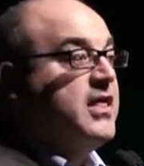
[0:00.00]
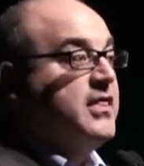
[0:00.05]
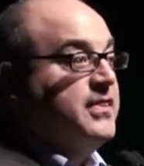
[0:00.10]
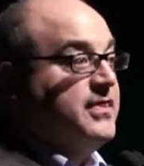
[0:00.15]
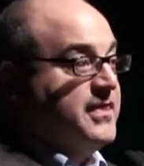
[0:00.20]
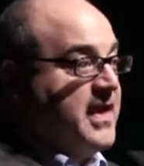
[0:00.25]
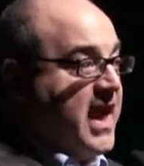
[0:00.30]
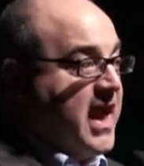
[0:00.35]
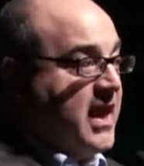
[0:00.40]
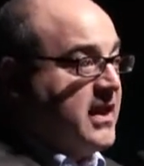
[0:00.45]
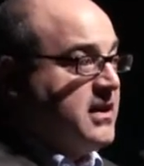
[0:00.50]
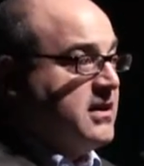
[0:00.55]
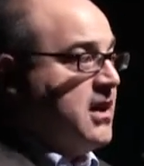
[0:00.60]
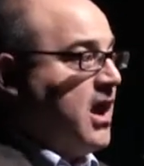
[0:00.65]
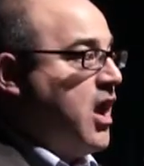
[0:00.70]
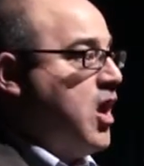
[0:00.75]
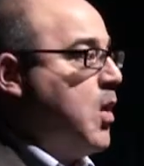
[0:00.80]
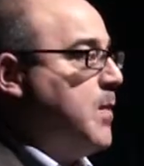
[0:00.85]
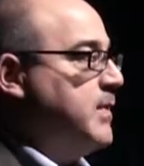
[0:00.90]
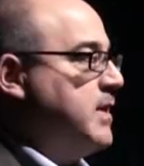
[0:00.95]

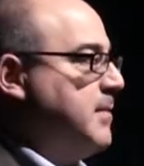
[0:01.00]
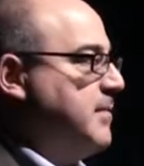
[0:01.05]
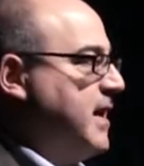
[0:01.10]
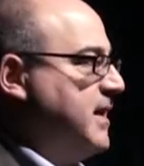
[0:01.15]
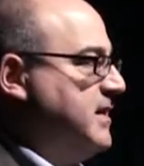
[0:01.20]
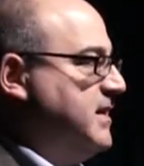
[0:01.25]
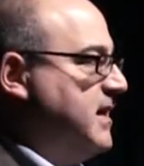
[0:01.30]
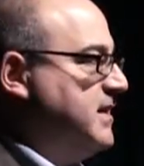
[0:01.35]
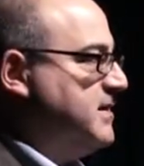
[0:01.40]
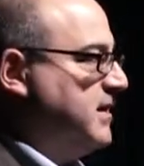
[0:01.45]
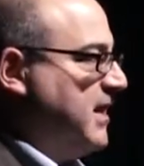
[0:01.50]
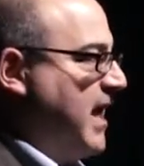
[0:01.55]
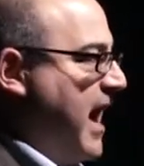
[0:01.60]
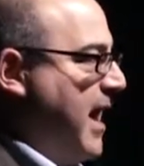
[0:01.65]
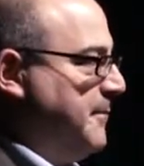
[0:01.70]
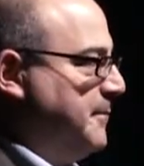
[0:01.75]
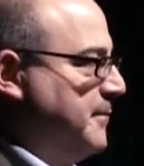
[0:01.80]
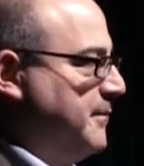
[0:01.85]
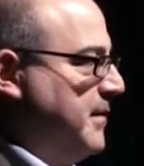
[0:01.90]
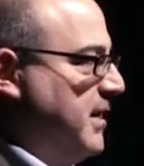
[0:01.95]
Then, I open up my Kindle
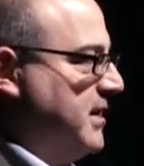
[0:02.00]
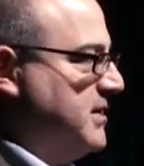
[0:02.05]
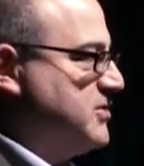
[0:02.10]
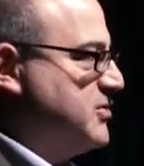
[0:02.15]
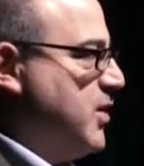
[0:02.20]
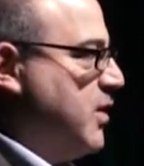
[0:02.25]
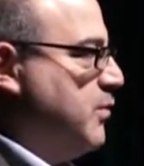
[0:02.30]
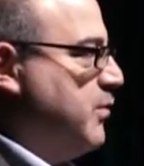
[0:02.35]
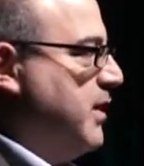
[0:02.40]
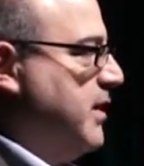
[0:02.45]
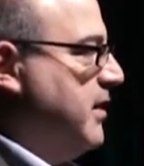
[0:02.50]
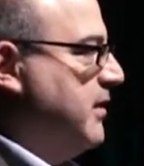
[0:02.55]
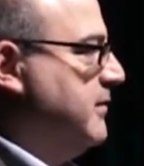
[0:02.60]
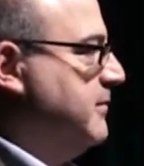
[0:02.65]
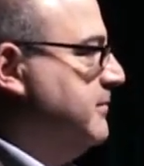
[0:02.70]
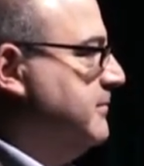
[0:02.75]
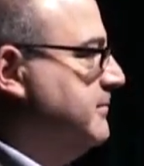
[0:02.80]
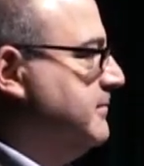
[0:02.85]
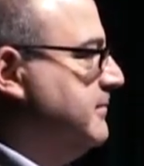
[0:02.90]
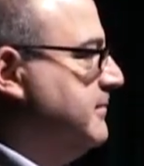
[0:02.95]
app and I start reading.